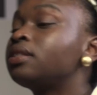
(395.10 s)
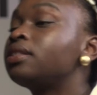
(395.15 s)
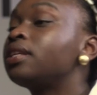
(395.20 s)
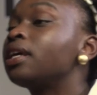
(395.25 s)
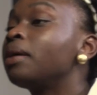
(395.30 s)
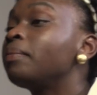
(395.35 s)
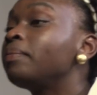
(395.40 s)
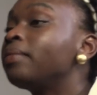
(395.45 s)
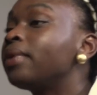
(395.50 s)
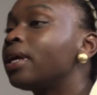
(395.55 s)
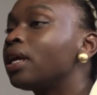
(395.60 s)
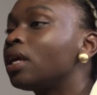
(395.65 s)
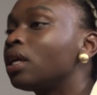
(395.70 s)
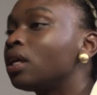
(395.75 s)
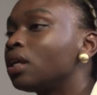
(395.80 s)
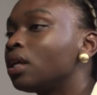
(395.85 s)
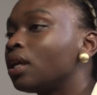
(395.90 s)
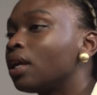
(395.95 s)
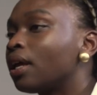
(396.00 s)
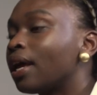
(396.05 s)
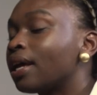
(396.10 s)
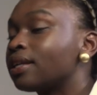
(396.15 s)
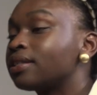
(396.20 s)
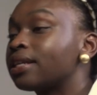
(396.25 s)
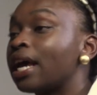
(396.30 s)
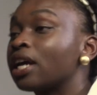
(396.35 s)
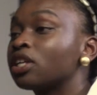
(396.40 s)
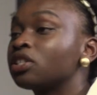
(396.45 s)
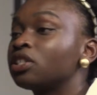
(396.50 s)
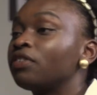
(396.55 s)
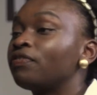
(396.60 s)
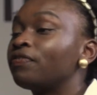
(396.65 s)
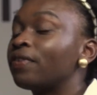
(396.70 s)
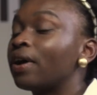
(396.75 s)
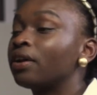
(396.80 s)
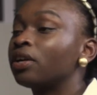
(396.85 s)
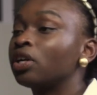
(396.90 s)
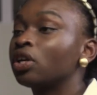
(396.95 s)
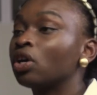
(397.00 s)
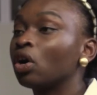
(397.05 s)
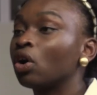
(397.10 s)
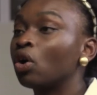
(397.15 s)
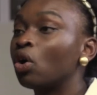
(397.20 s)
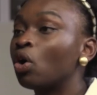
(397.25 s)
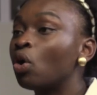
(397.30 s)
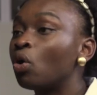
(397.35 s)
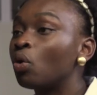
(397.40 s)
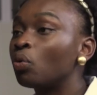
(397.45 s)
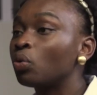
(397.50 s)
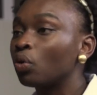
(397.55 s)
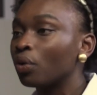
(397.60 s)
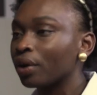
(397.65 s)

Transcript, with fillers: Timnit has actually founded her own